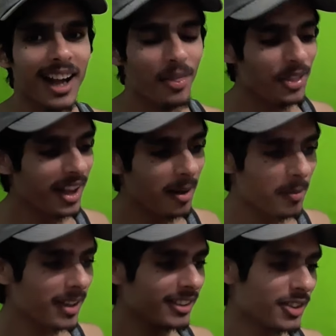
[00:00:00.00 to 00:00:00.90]
I think I've
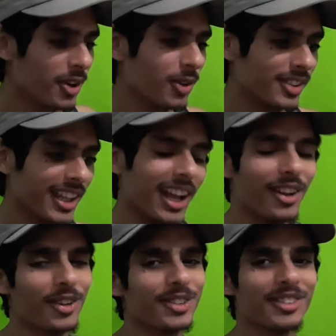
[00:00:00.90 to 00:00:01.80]
been, you know, saying a
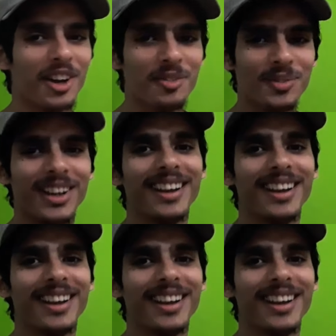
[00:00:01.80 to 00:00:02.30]
lot of stuff.